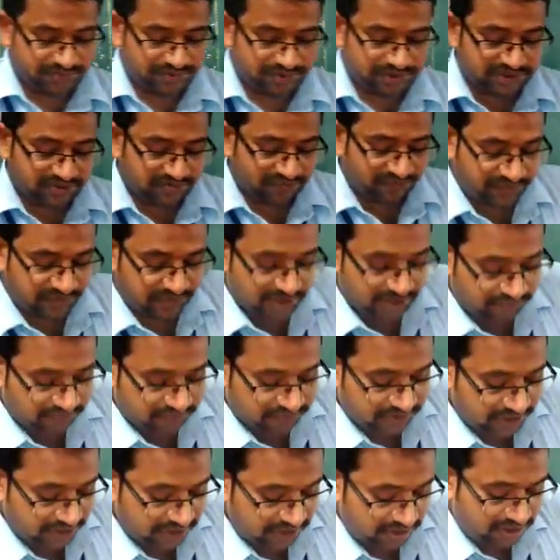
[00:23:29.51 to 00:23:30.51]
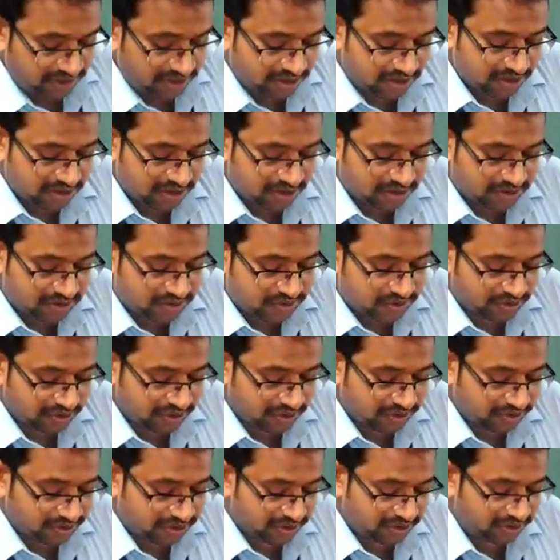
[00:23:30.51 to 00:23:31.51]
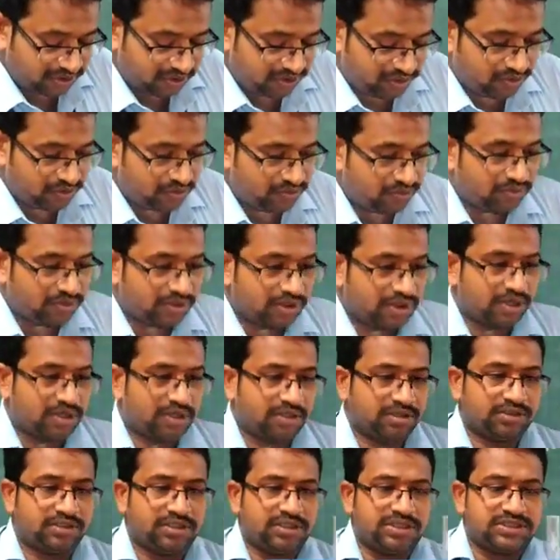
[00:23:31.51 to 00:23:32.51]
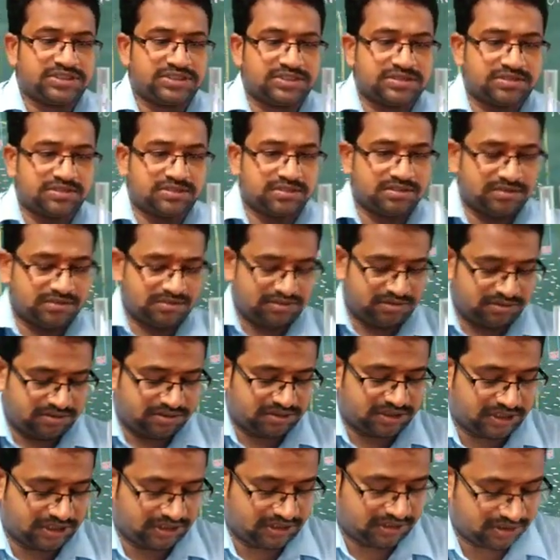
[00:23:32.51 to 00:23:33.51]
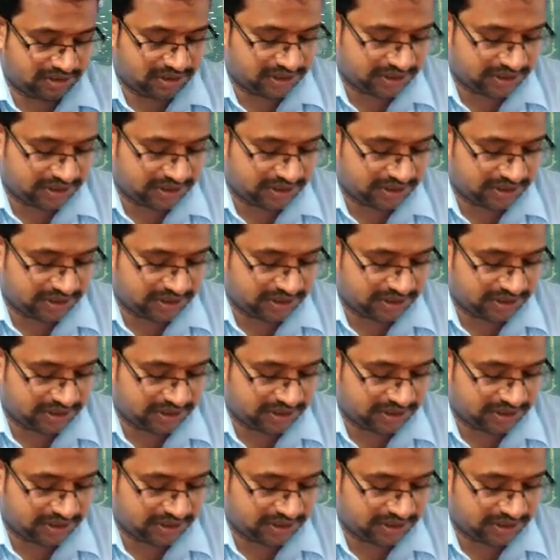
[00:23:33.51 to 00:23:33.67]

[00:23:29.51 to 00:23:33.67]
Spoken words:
Some phenolphthalein solution to all these 3.